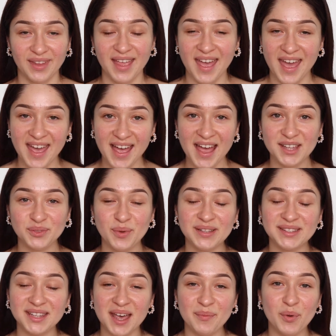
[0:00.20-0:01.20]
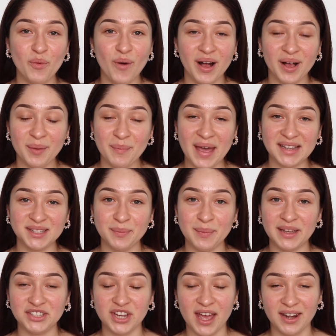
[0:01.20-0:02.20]
Hey guys, what's up? Welcome back to
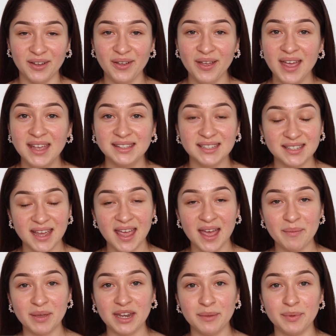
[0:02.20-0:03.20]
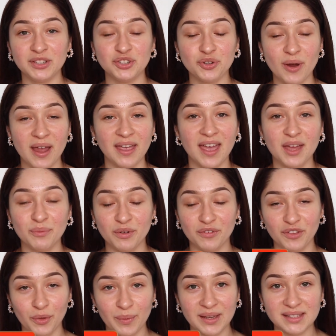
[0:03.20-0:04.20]
my channel. Today I'm going to be trying and
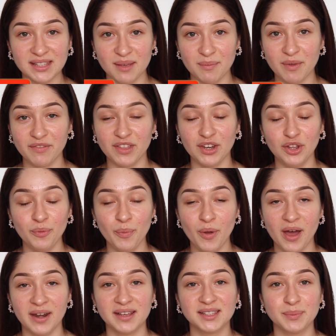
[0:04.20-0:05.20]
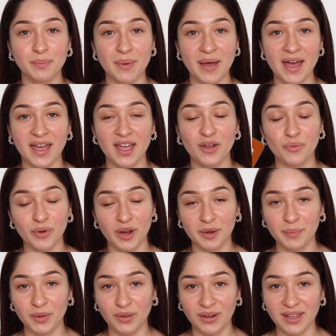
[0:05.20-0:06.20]
reviewing some of the new products by
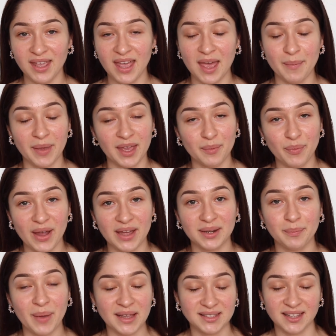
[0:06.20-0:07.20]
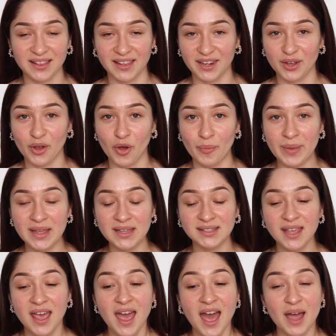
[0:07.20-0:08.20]
Rare Beauty, a makeup brand by Selena
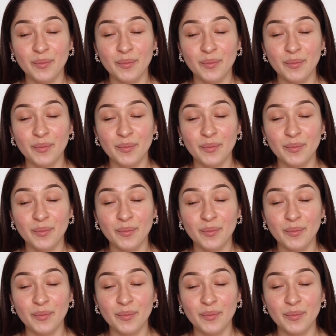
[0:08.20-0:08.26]
Gomez.